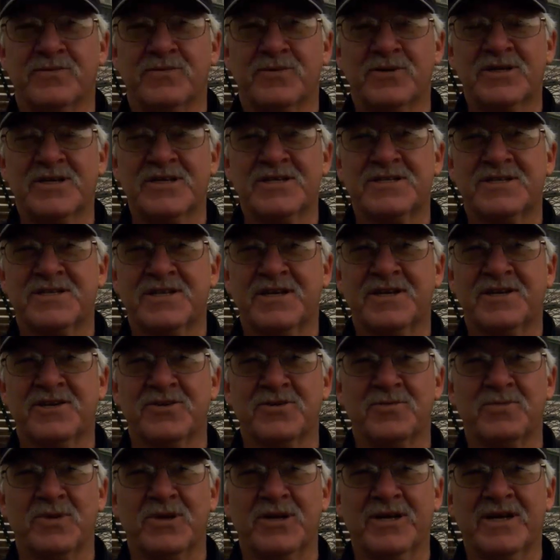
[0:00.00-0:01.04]
What gets stuck in
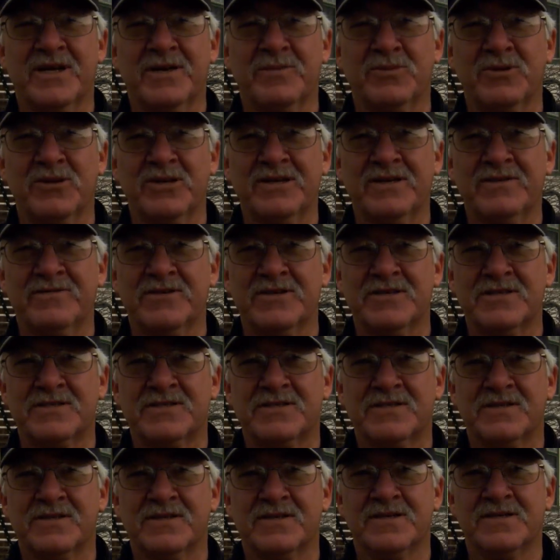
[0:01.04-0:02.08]
your blood, I believe,
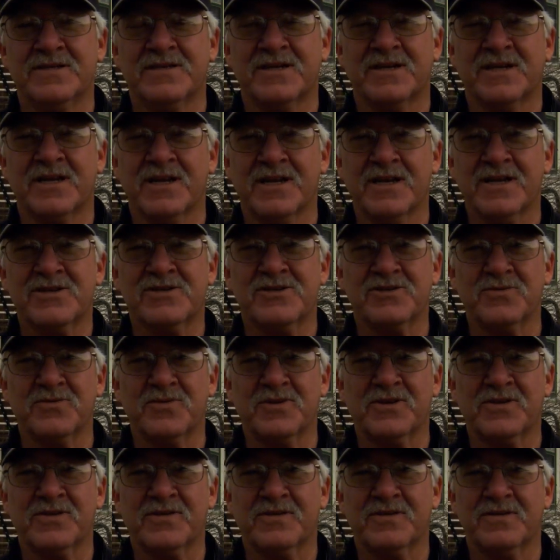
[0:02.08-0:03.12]
is, is a connection
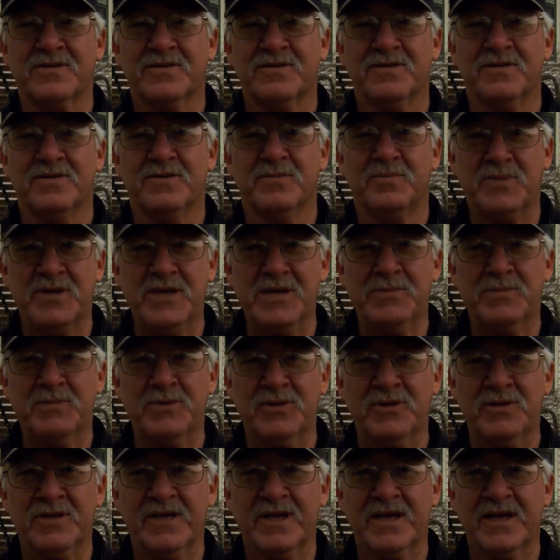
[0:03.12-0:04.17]
with the
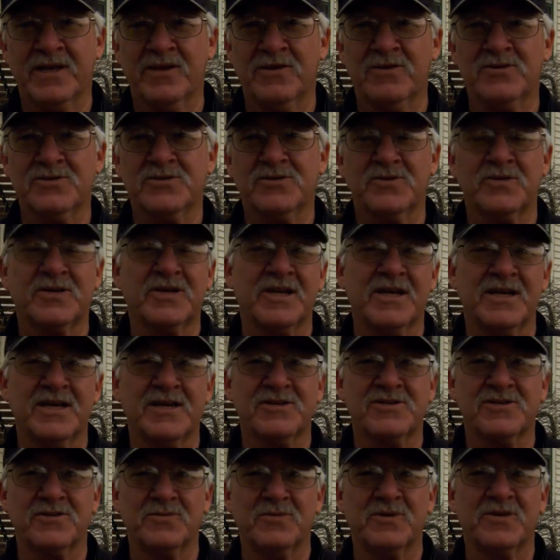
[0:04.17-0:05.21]
people and also a
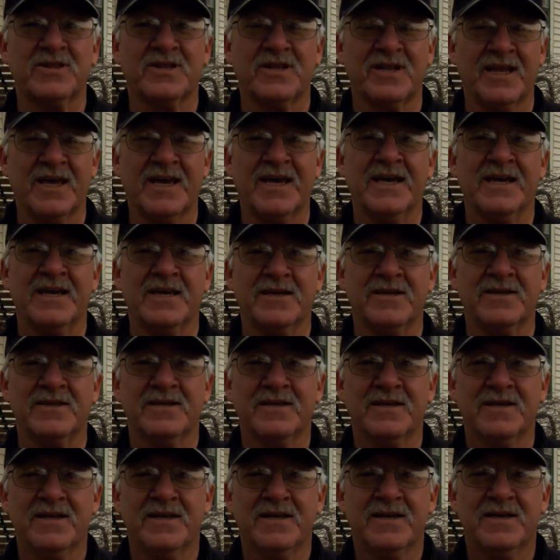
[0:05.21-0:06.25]
connection with the land.
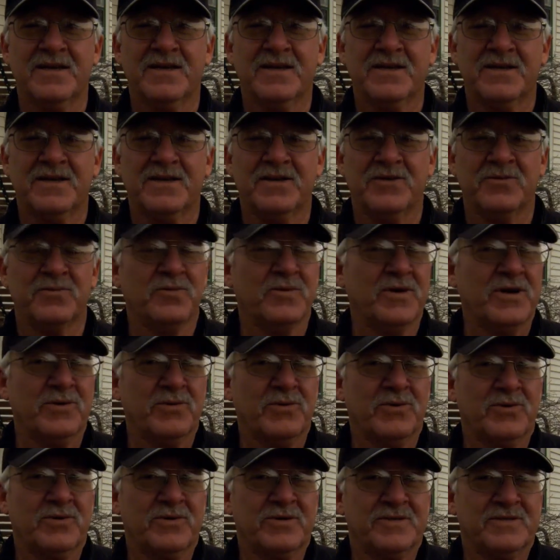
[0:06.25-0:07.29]
A
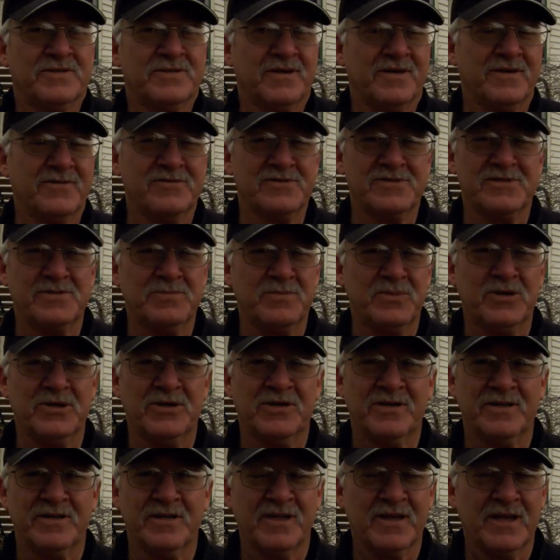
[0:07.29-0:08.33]
railroad is obviously built
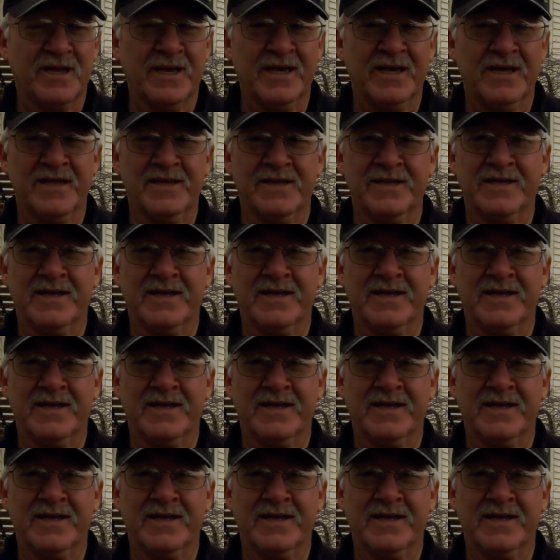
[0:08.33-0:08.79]
on the land.